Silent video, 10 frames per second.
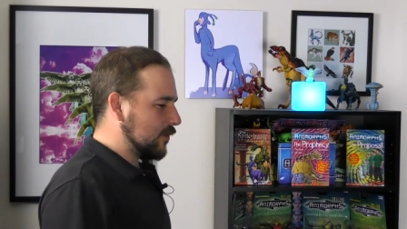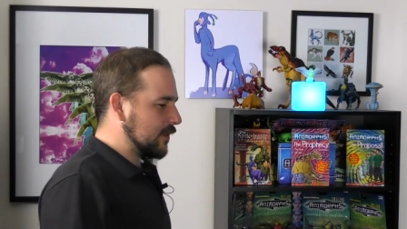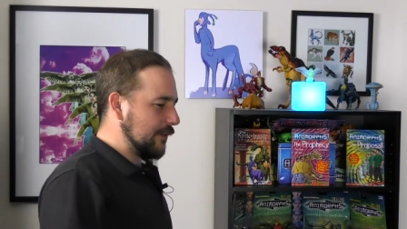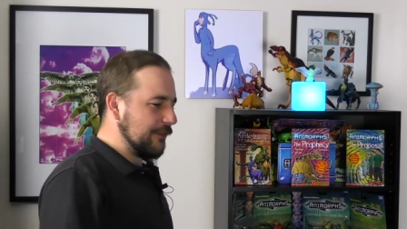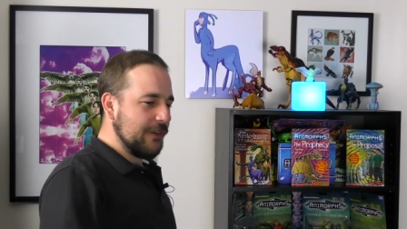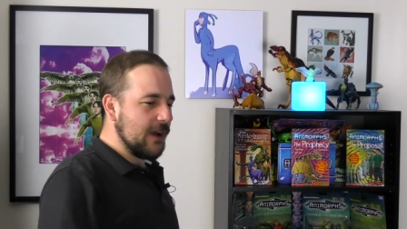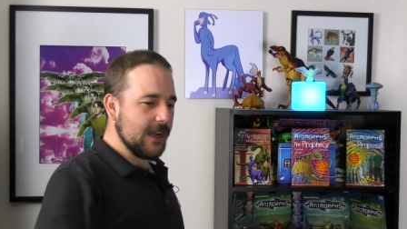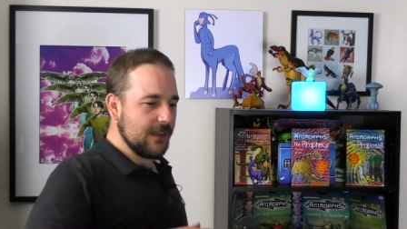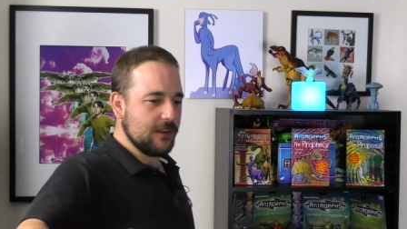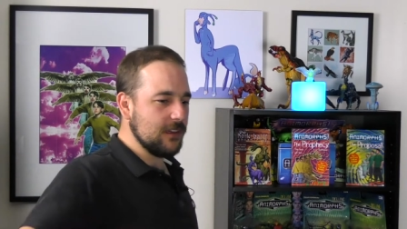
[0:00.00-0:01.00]

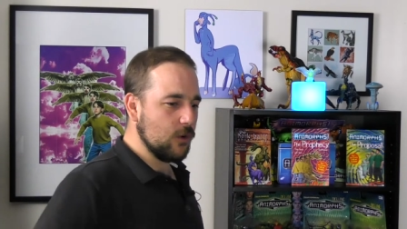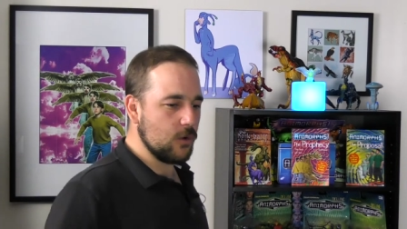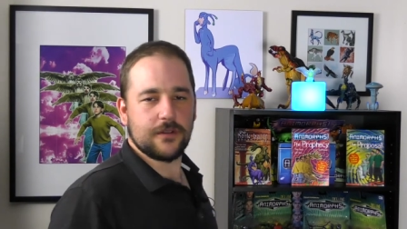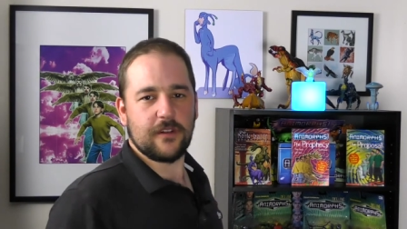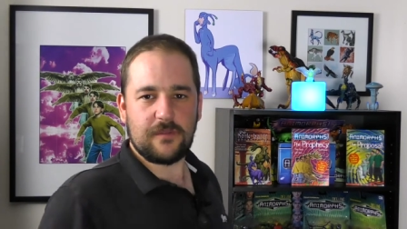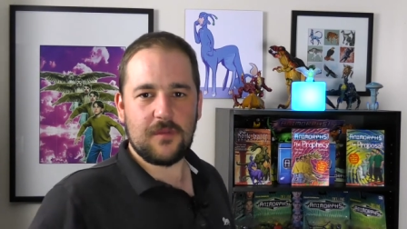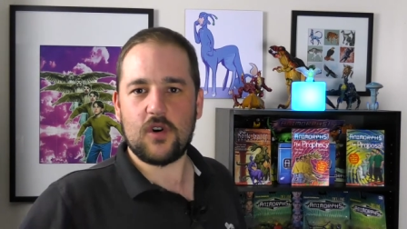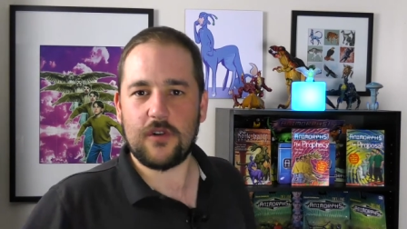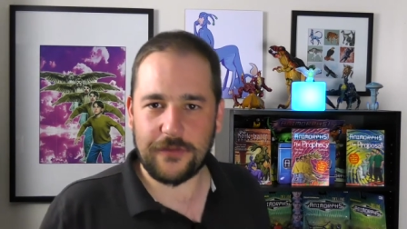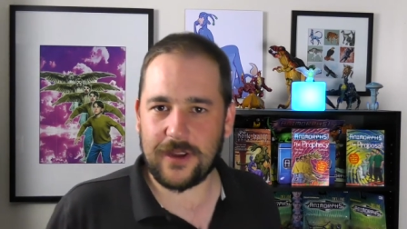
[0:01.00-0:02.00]
defy the laws of
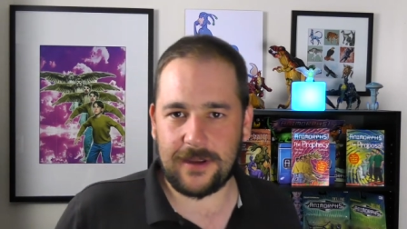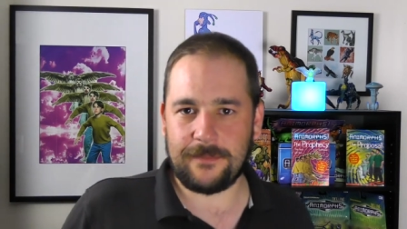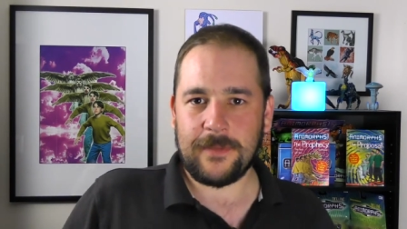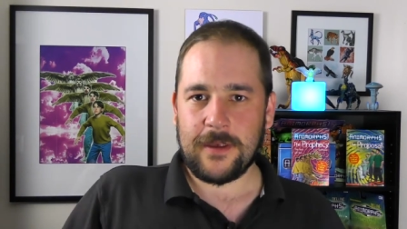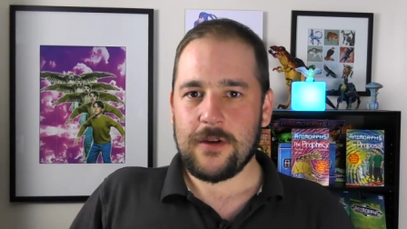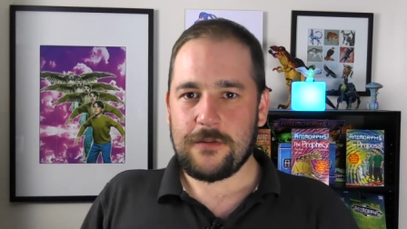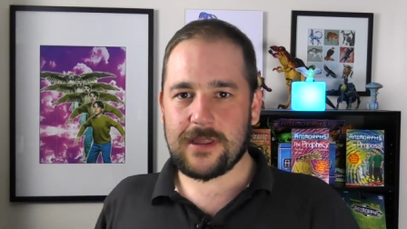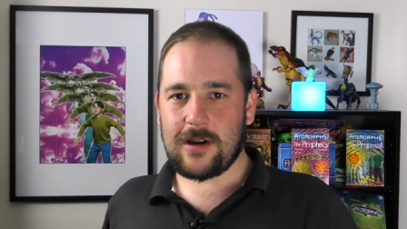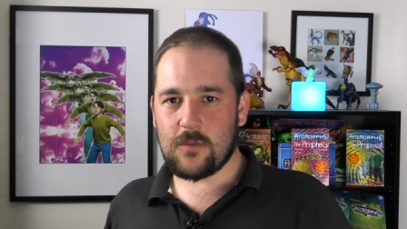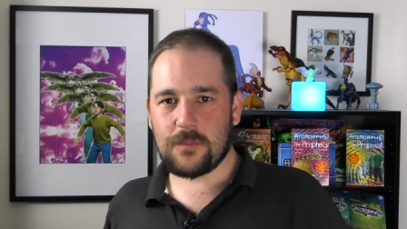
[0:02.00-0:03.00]
morphing
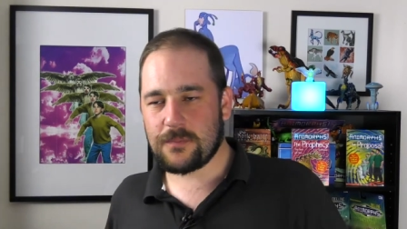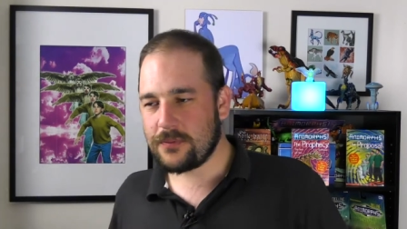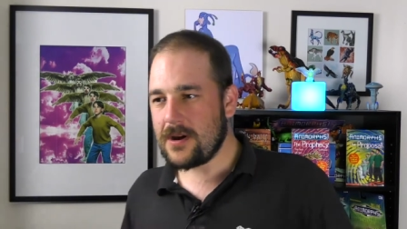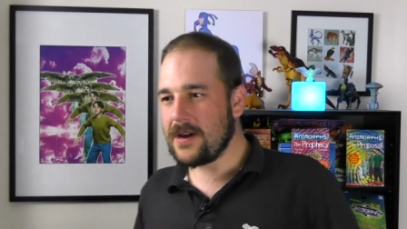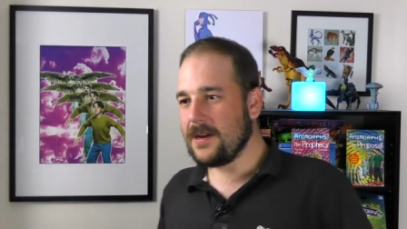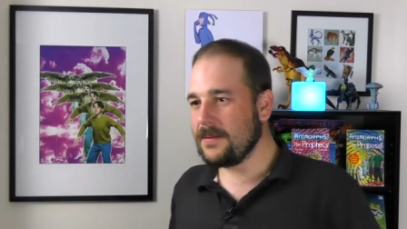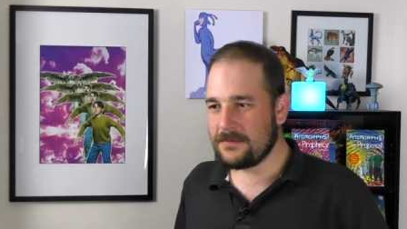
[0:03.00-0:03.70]
without prior